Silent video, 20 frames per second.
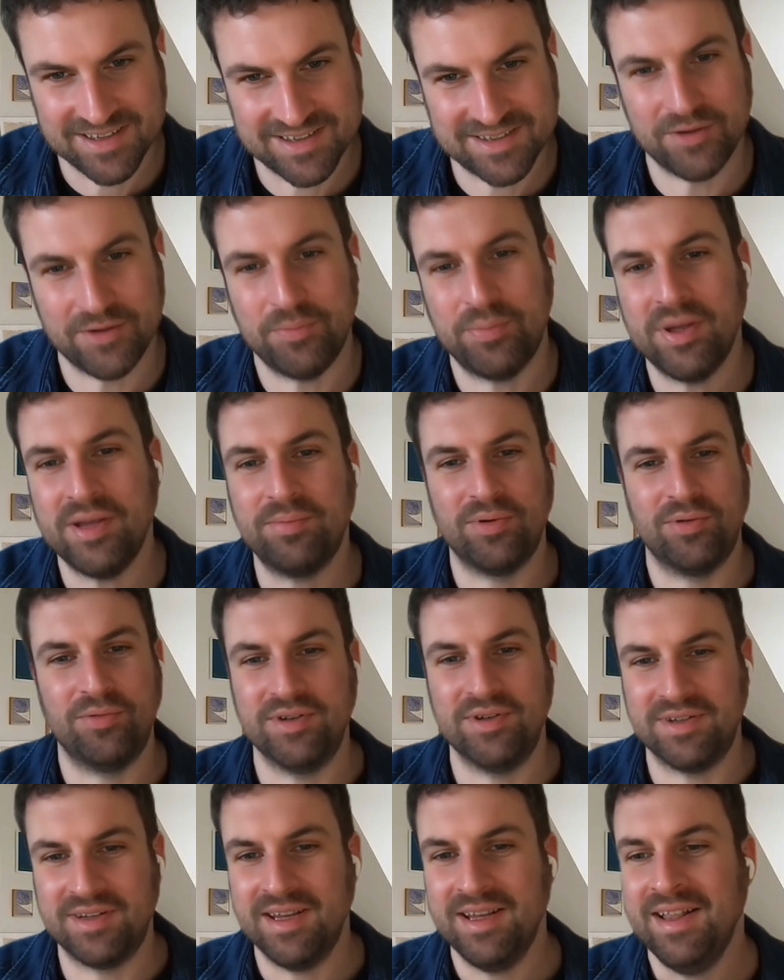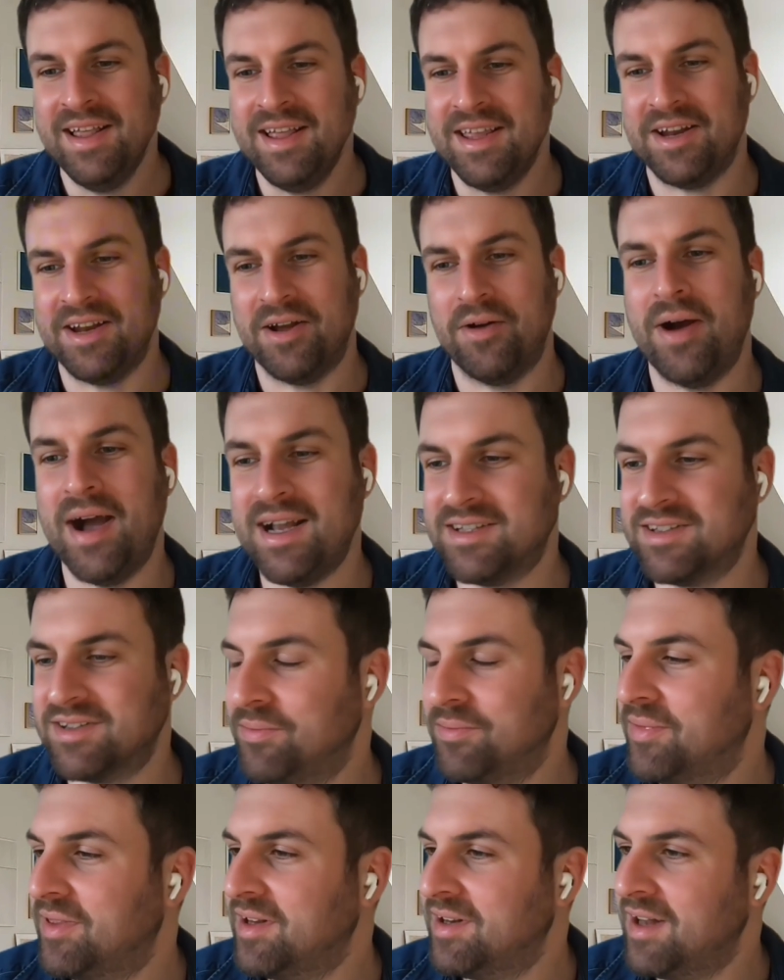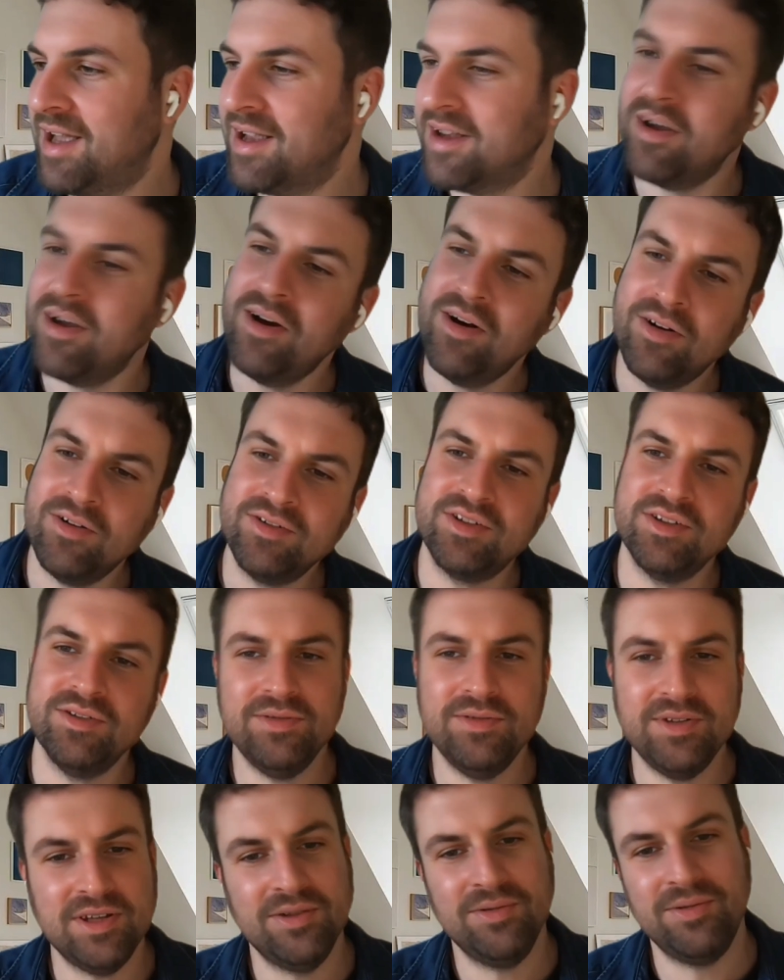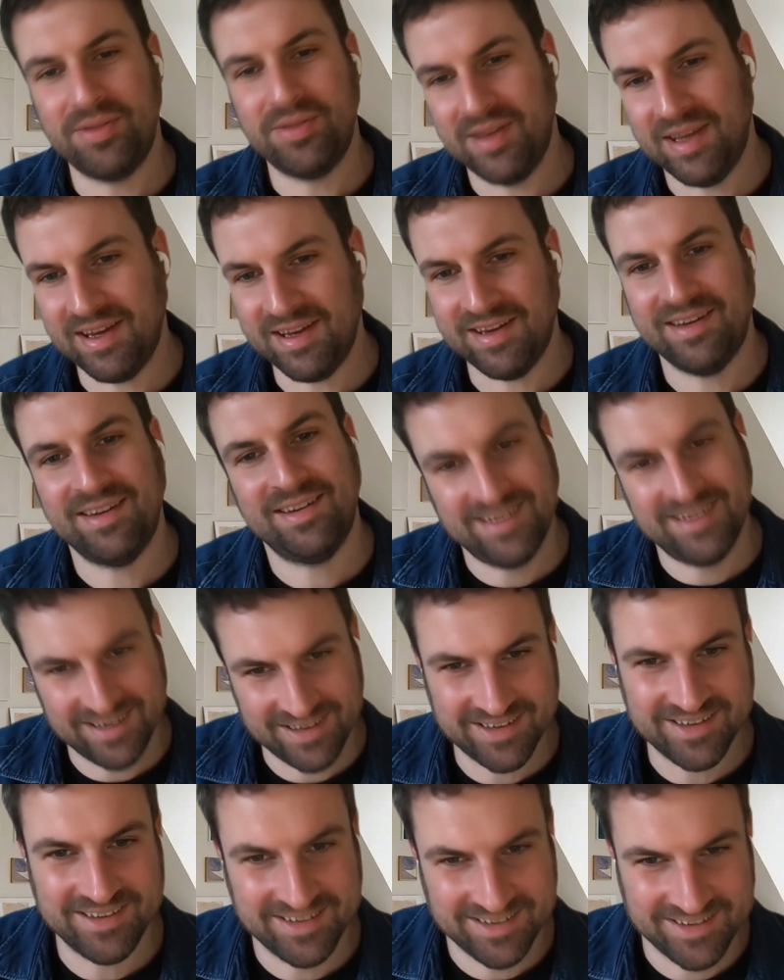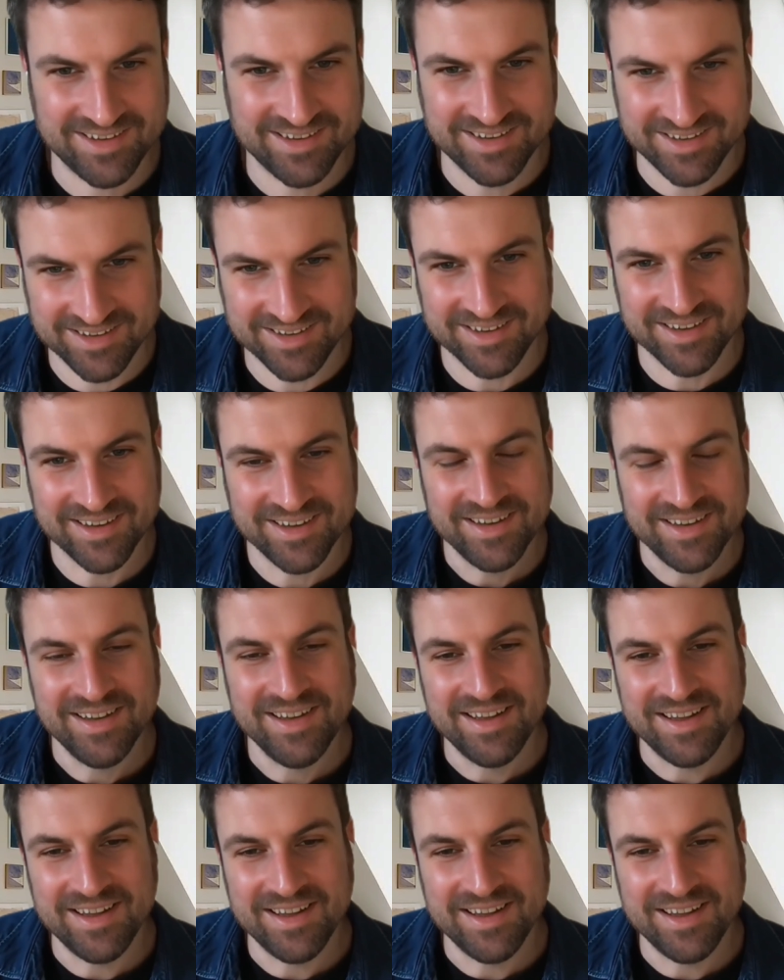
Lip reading: So people would, ask something like, "Oh, do you think da da da da da?"